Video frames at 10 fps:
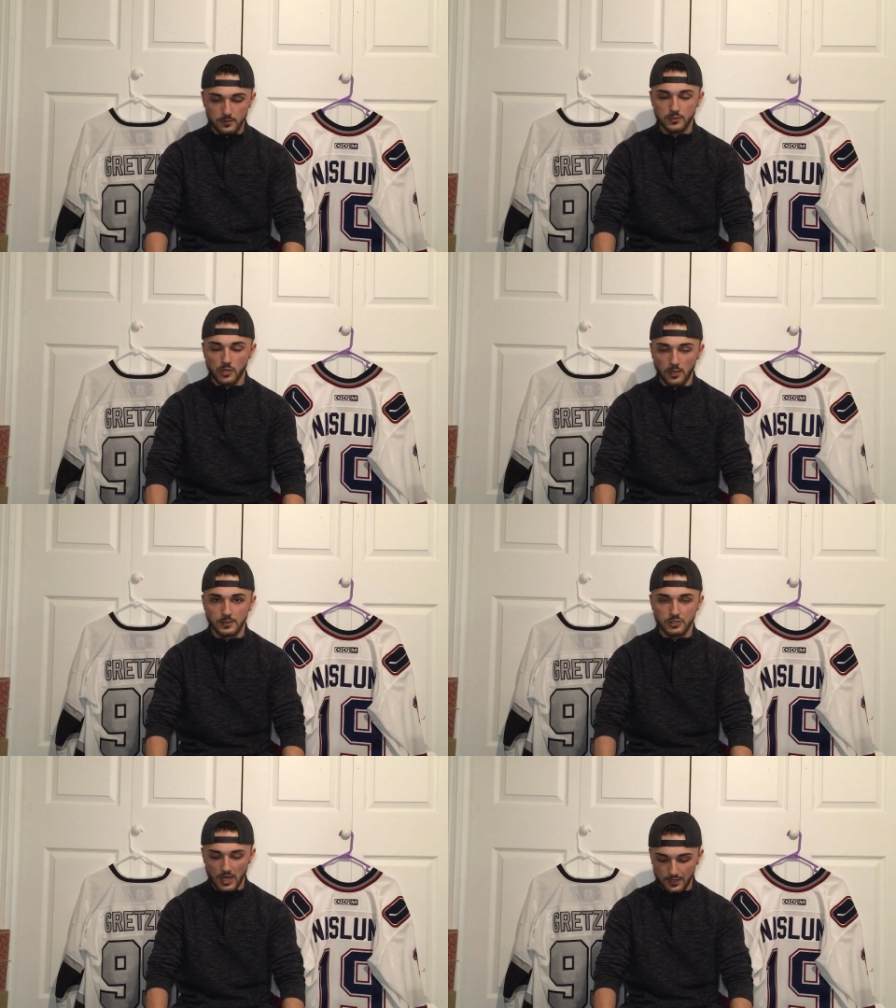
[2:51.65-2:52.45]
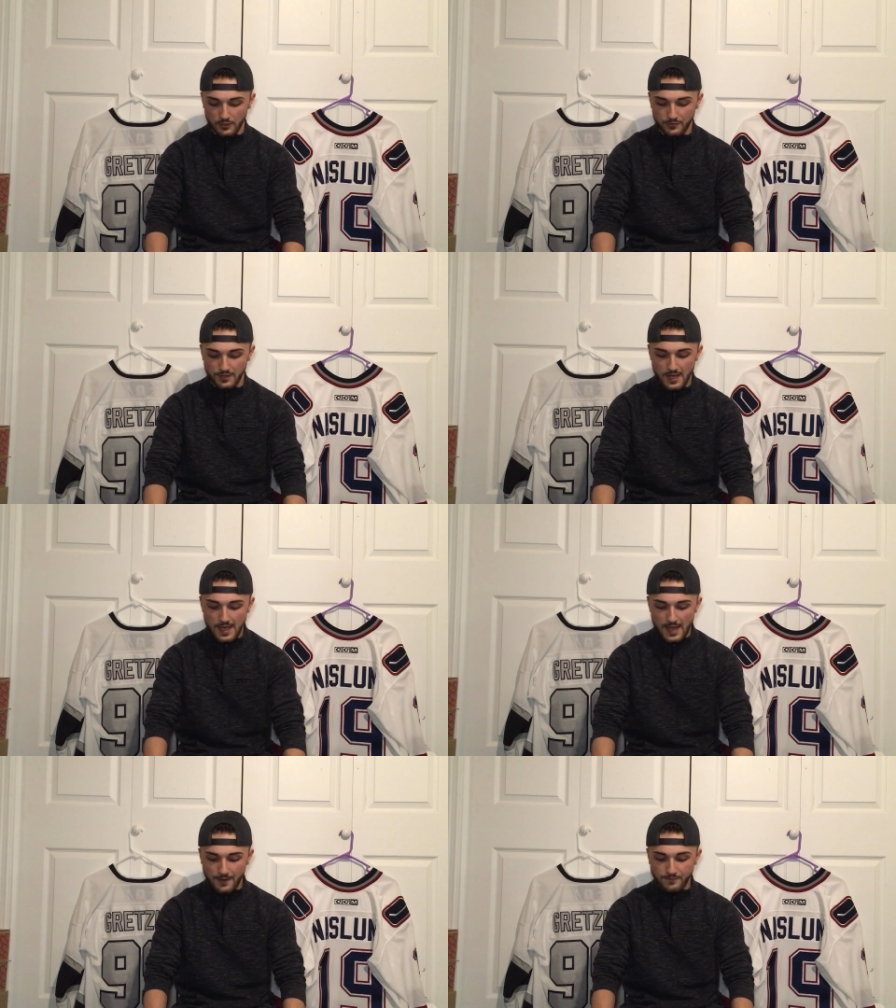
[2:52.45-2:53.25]
Charlotte Checkers
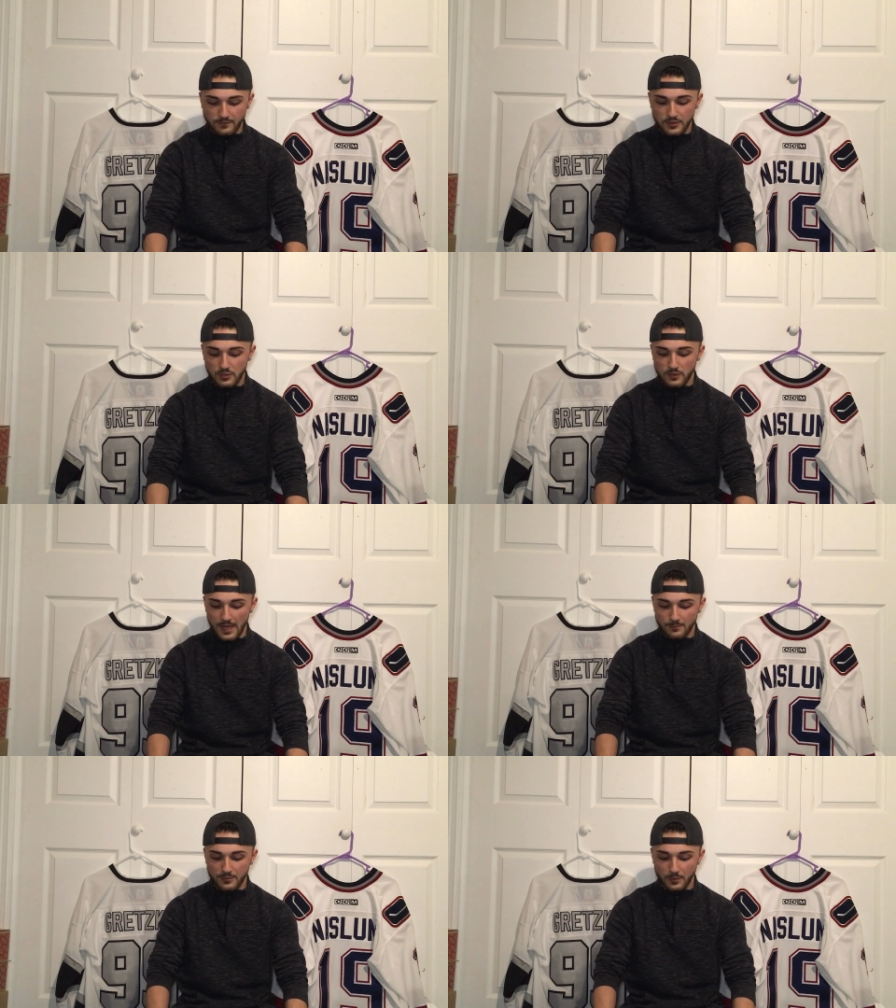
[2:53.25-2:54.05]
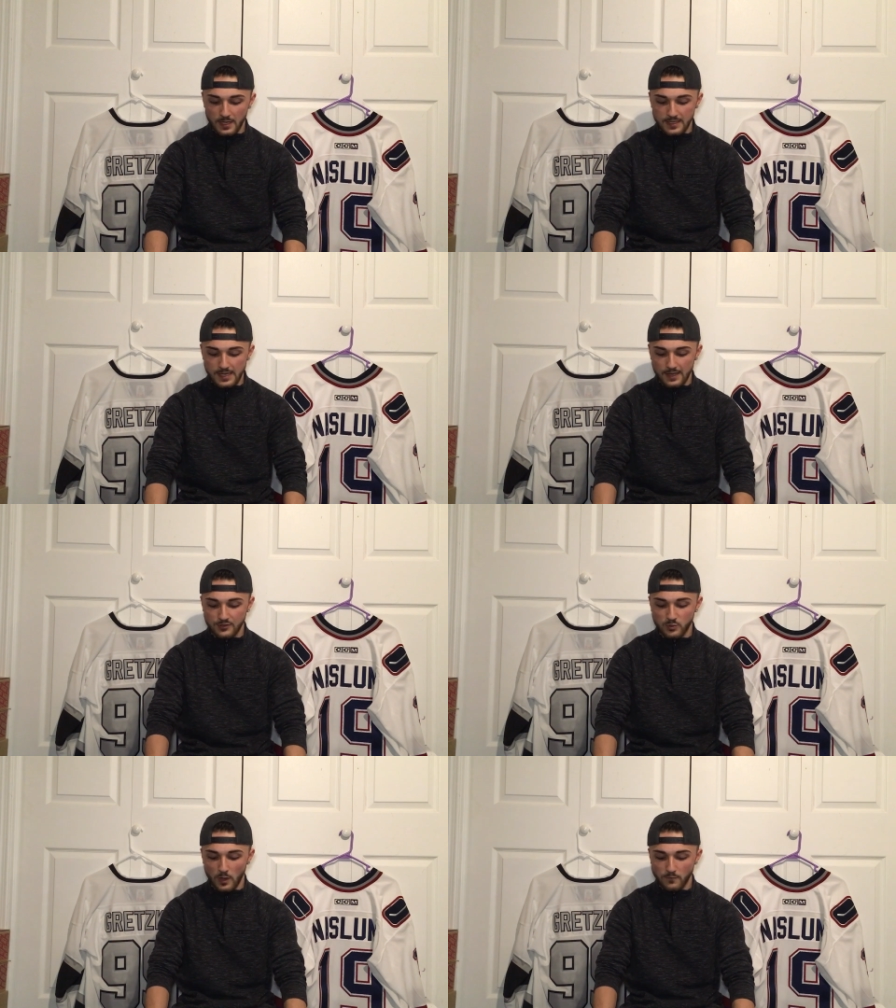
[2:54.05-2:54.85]
in 52 games played, he has
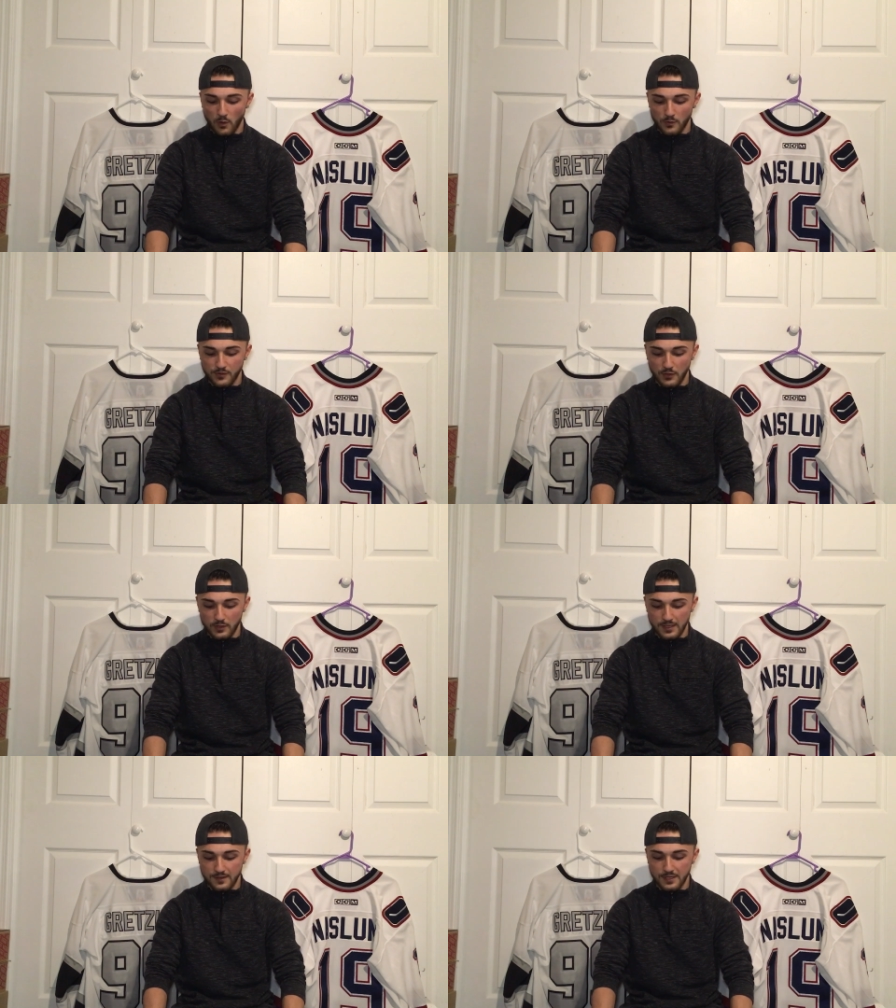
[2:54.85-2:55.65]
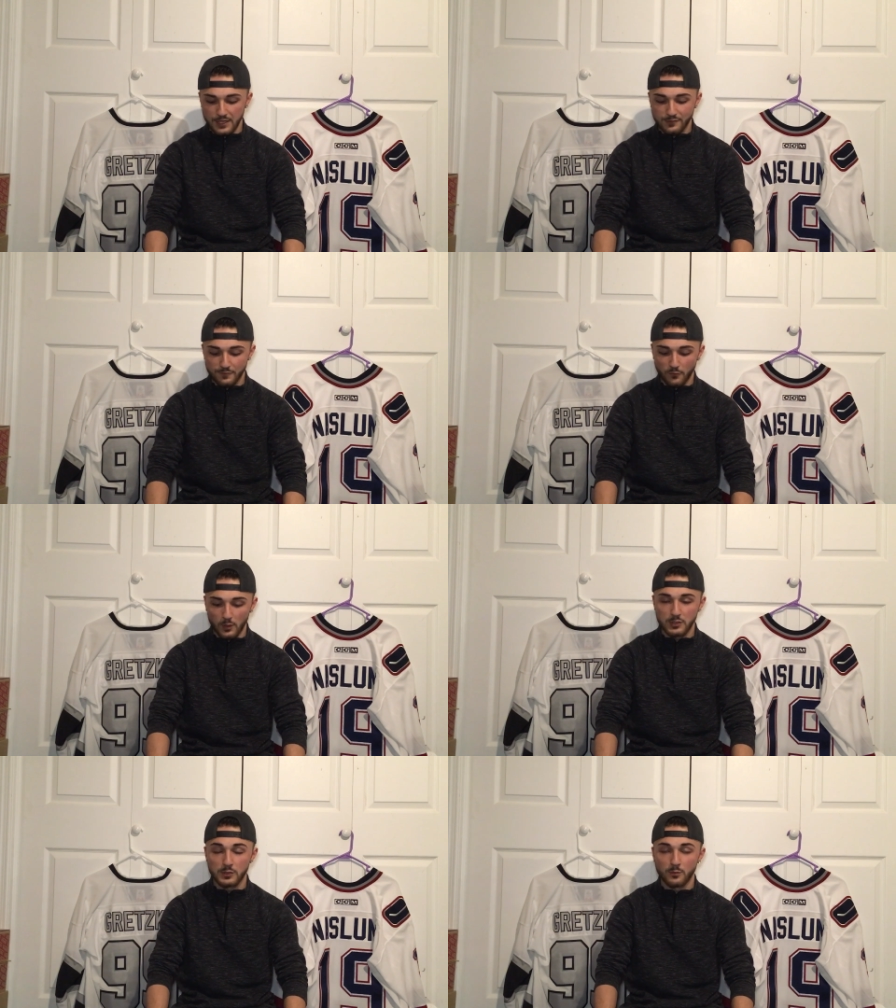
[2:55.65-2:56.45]
12 goals, 30 assists for
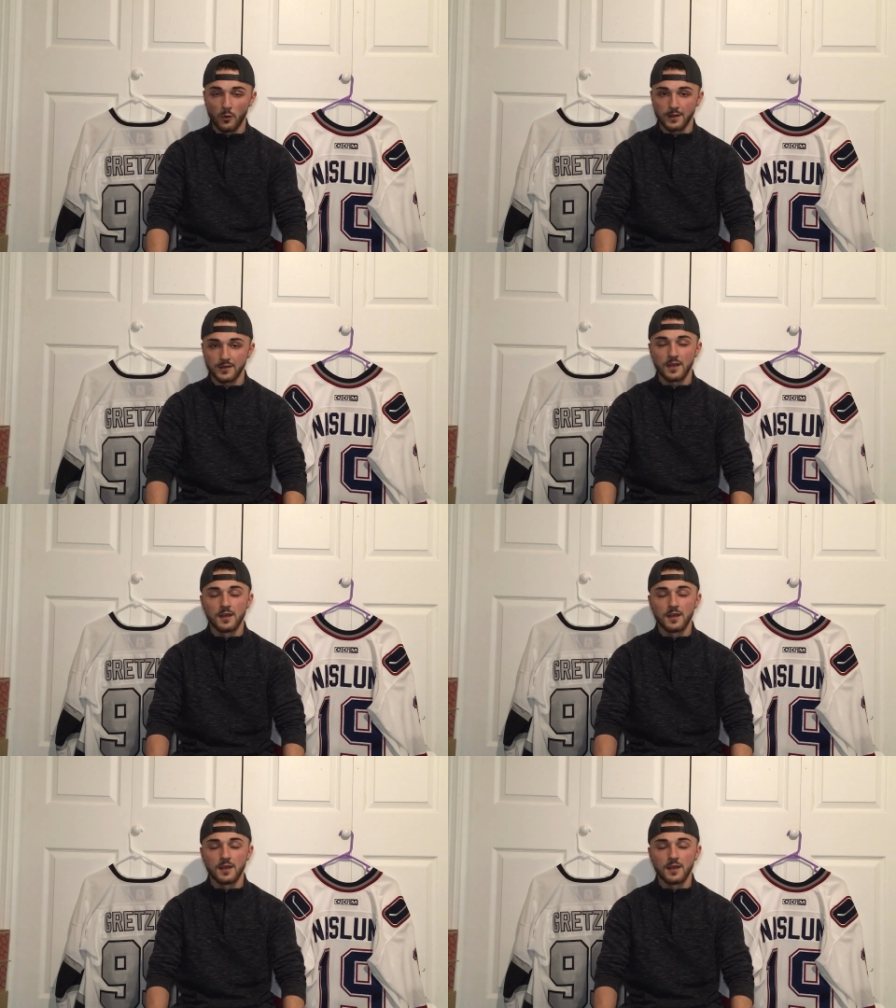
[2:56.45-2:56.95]
42 points.